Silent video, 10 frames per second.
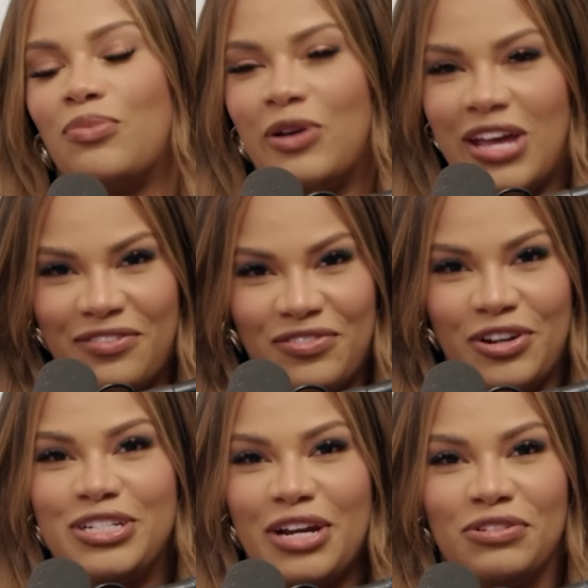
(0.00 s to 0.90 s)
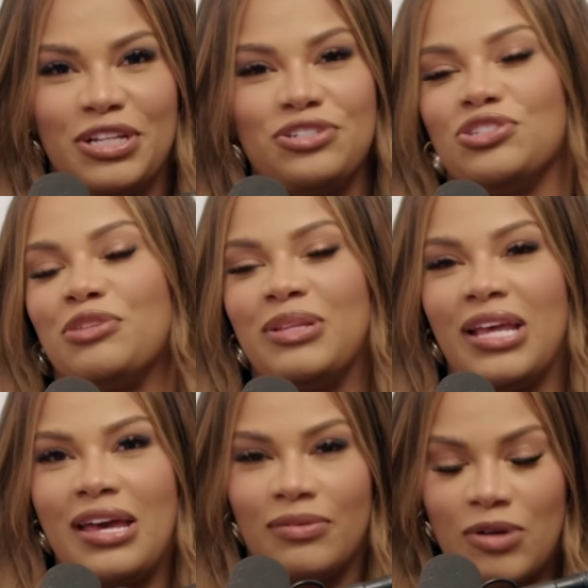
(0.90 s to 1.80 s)
we had a very tight relationship and
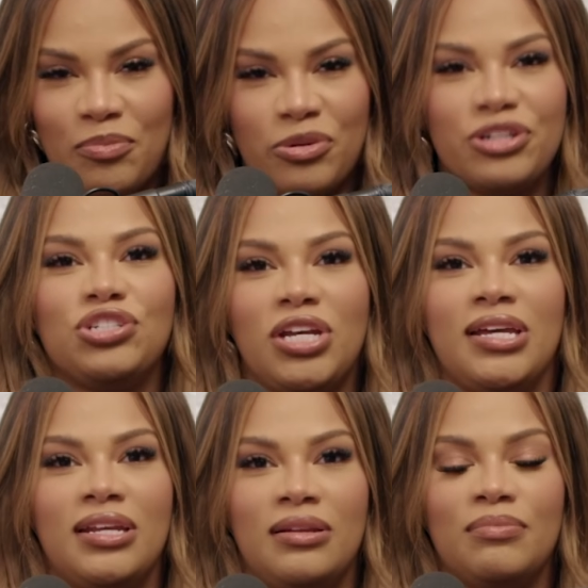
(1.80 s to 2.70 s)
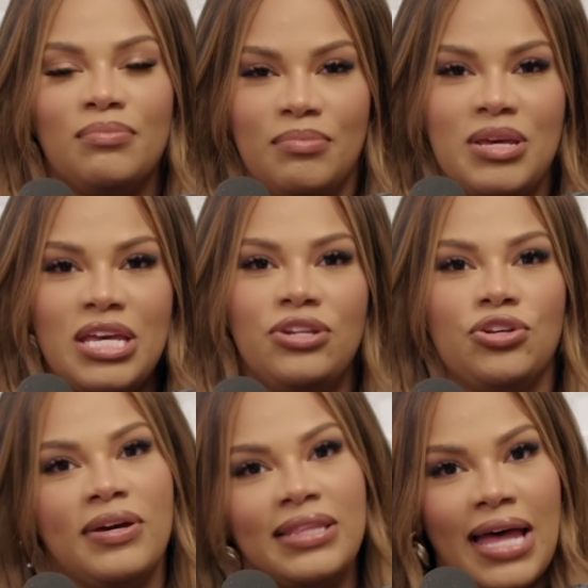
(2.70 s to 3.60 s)
they appreciated me
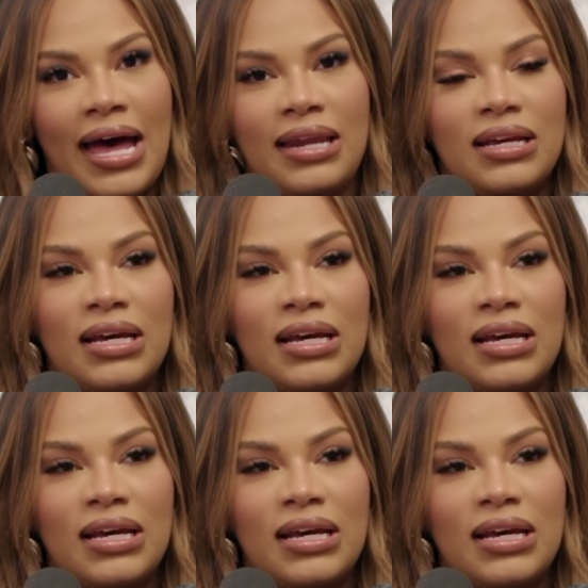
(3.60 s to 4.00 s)
doing that,